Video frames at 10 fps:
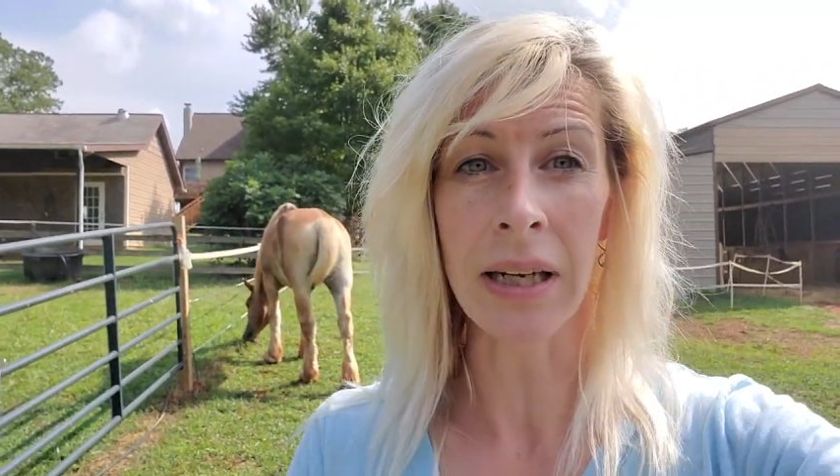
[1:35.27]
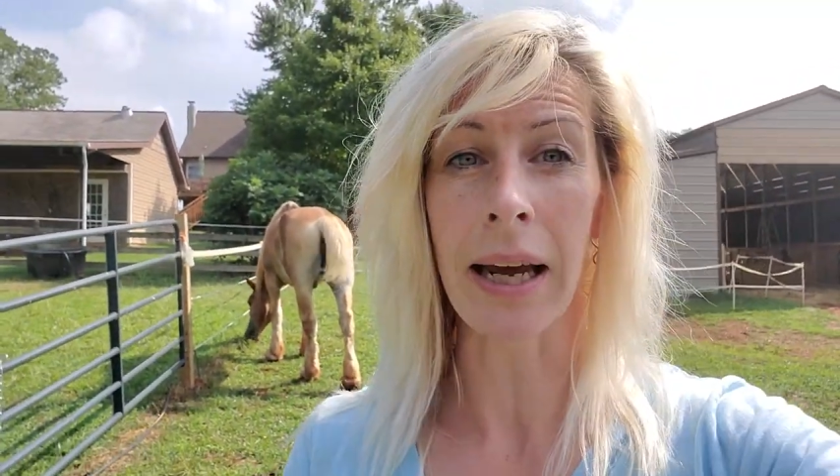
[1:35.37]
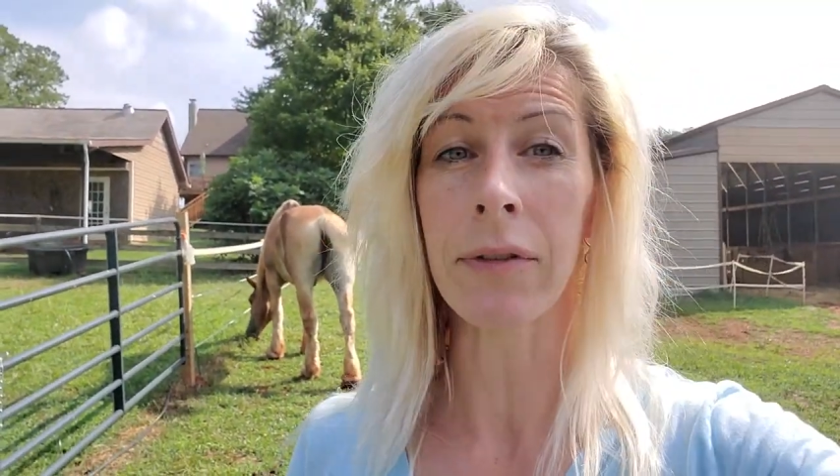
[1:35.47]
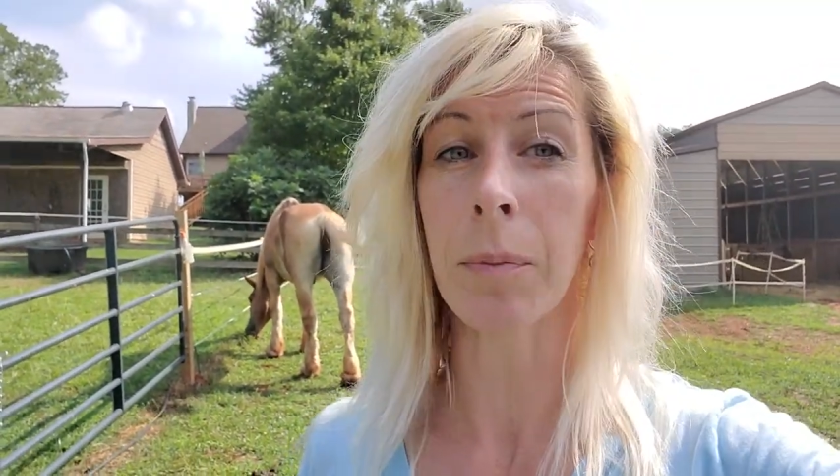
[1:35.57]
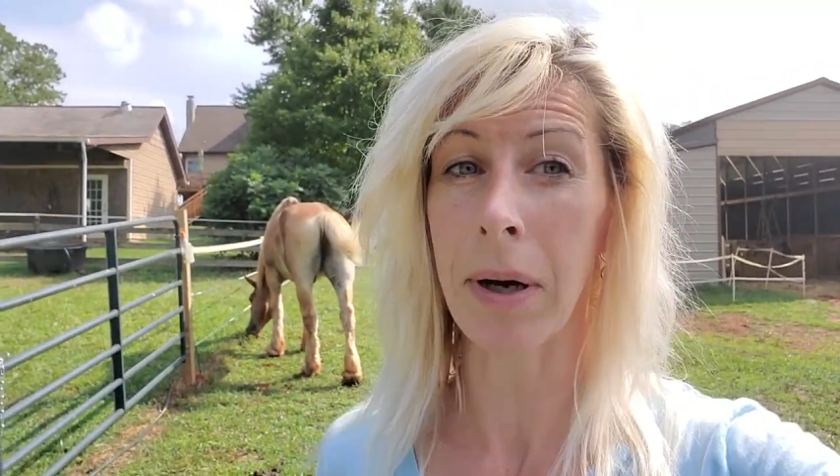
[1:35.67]
I
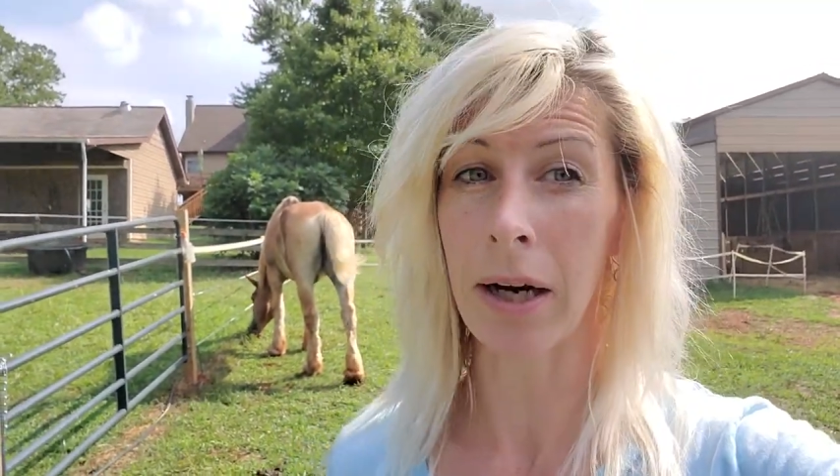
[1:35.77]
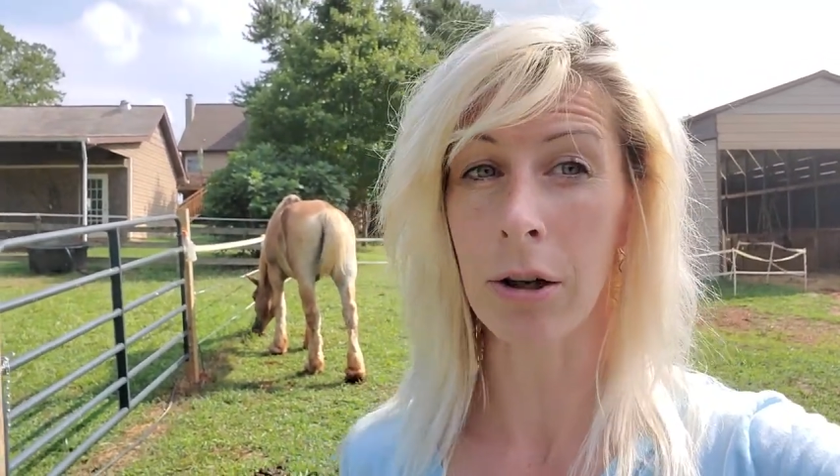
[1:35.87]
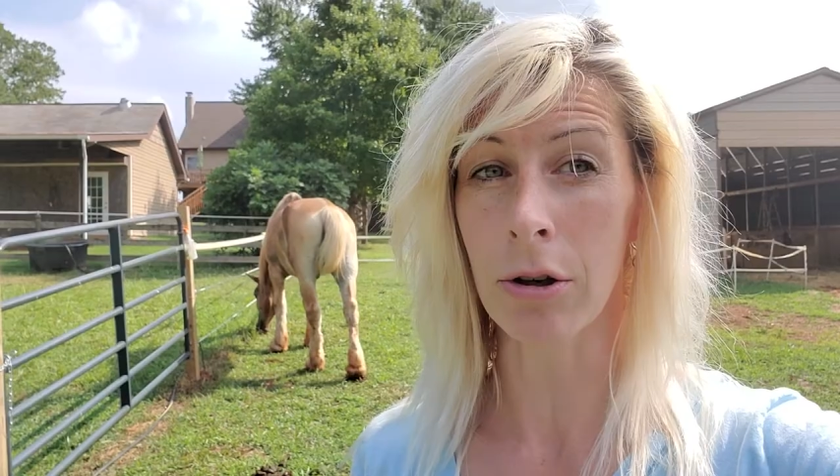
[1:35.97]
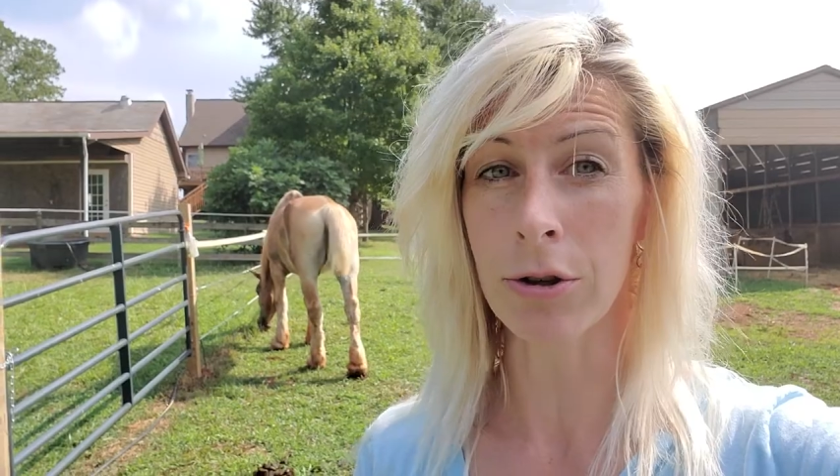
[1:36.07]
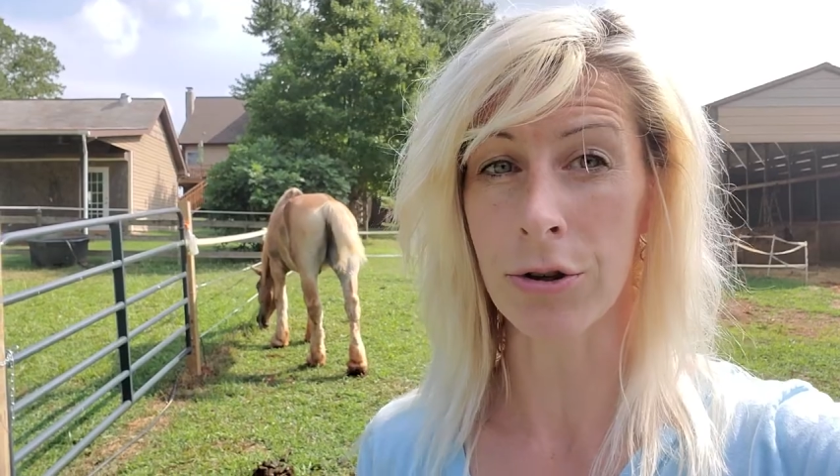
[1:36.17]
have to buy our
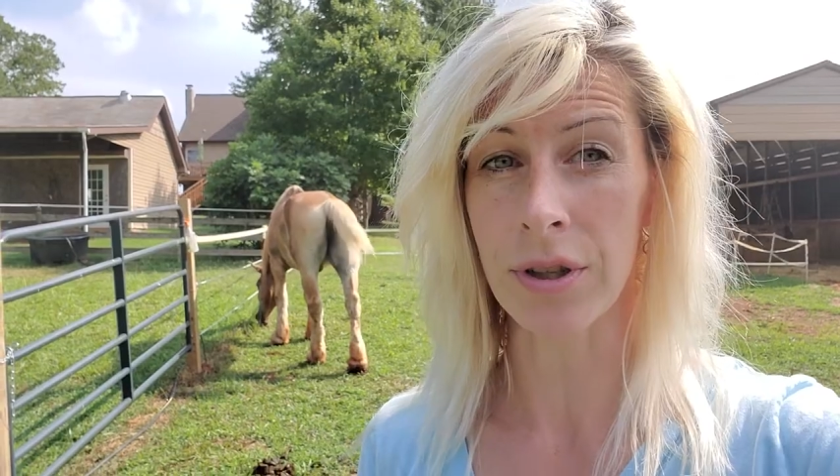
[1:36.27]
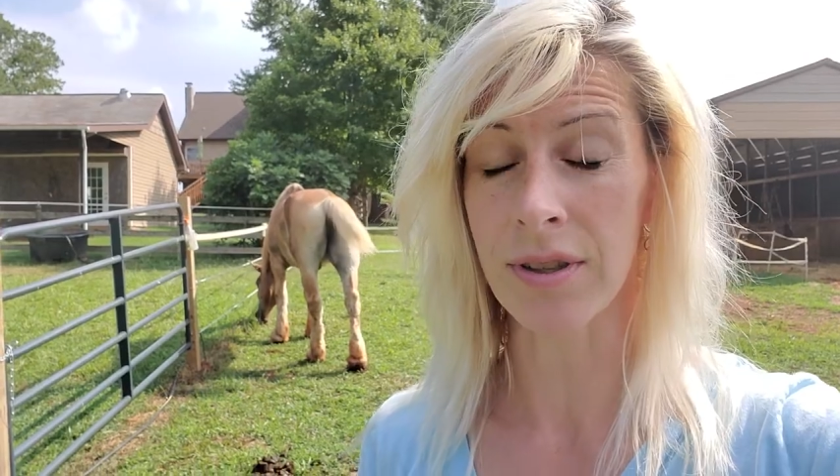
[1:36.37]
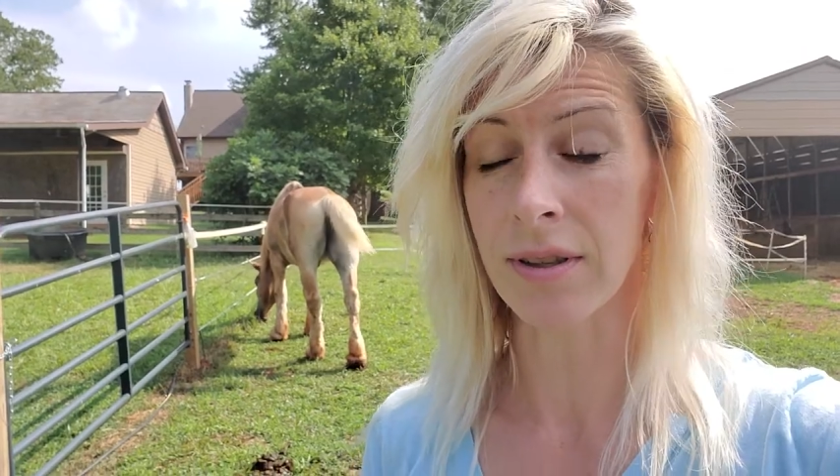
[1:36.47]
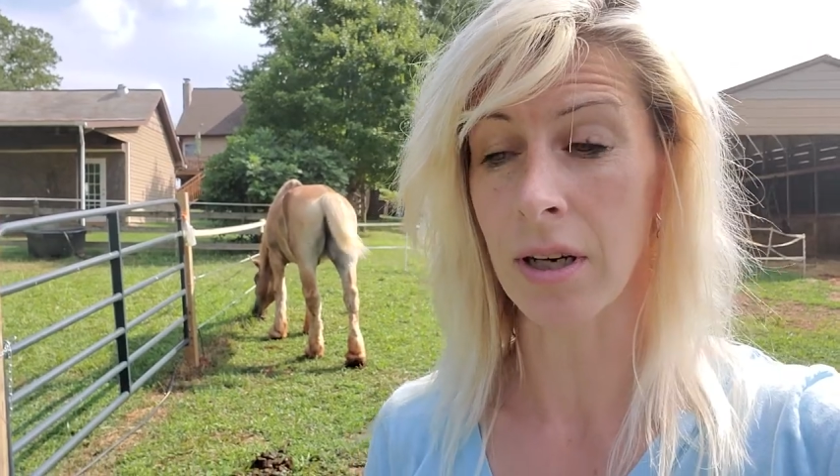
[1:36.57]
groceries,